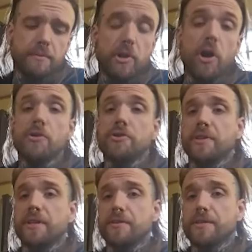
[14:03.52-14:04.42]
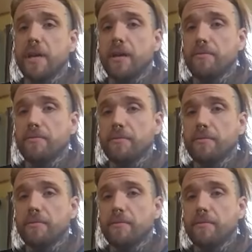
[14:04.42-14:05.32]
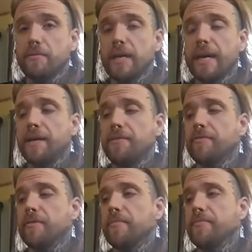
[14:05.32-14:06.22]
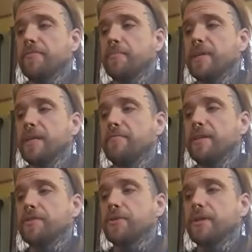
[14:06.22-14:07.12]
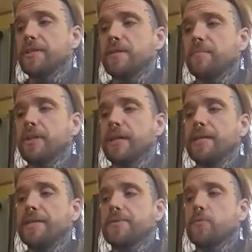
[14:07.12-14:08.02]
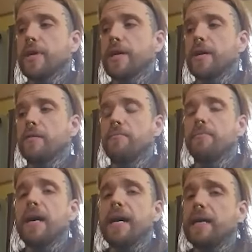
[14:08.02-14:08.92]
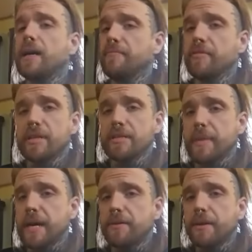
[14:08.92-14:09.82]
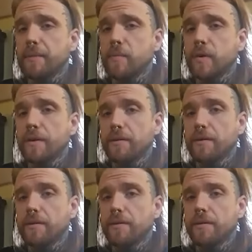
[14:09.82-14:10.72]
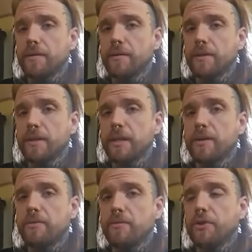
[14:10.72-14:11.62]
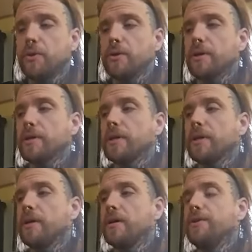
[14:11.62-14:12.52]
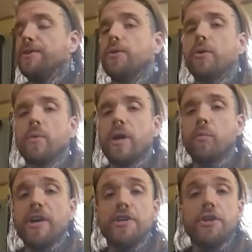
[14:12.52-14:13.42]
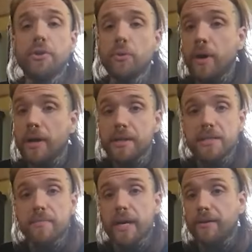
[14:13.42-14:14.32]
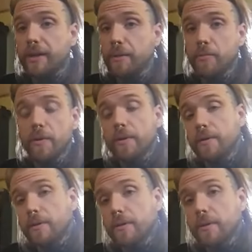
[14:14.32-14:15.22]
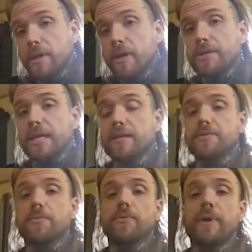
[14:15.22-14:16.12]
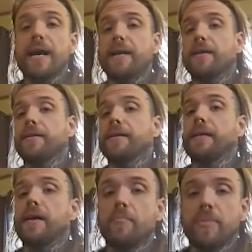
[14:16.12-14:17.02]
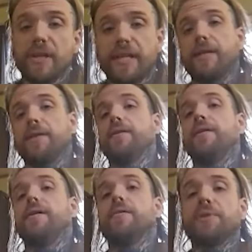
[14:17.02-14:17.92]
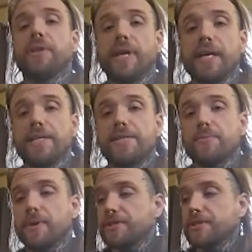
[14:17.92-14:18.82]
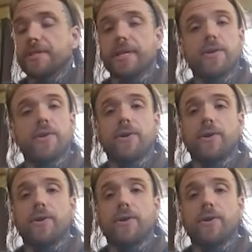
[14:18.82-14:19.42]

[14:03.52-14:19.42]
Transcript: larger than yourself. Sure. And for me, Vitriol is the place where my comfort doesn't matter anymore. You know, your what you want doesn't matter anymore. You know, it's like this radically humbling place where it's just like